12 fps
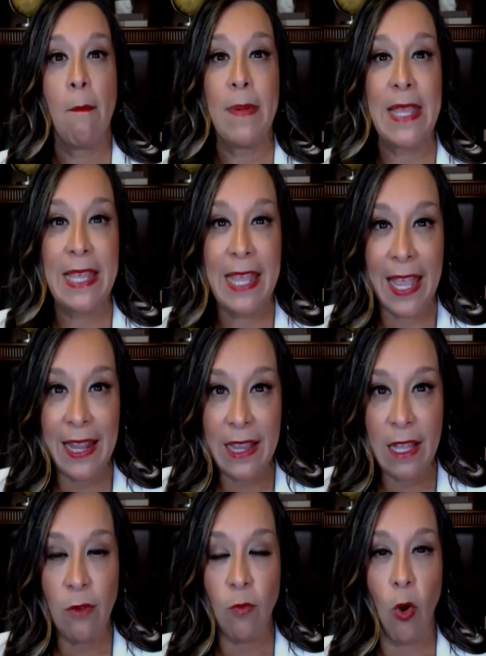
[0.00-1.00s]
Begin
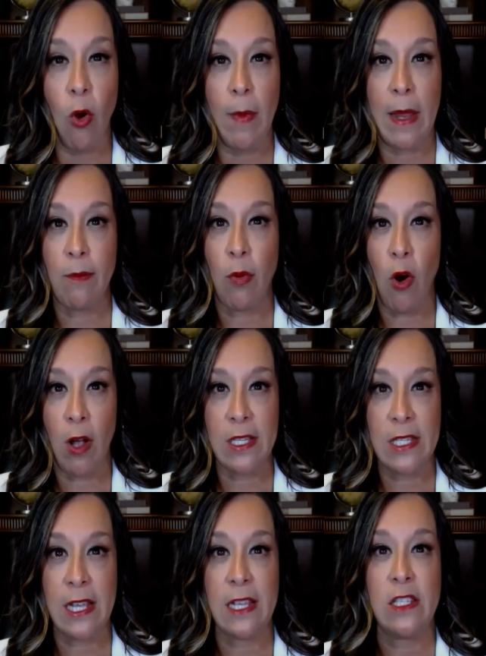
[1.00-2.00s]
the enrollment
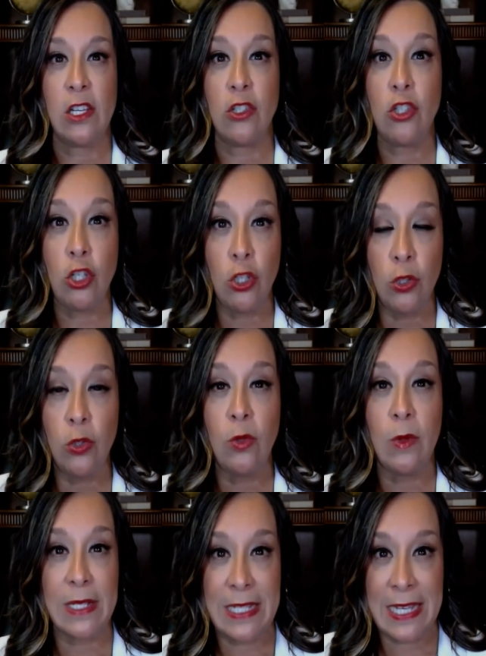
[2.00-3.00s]
process
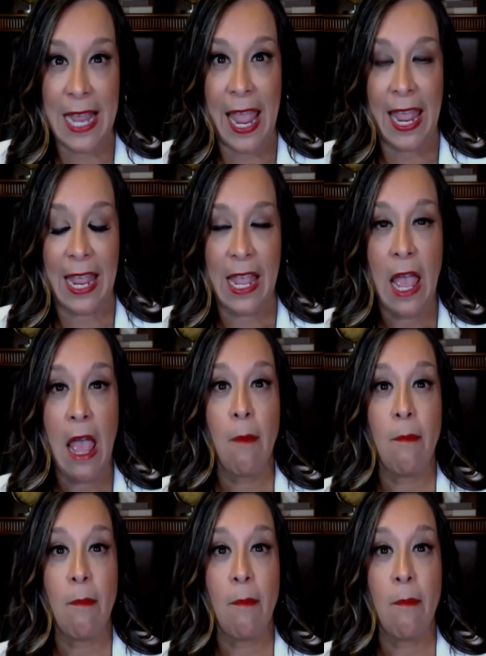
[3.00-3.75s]
today,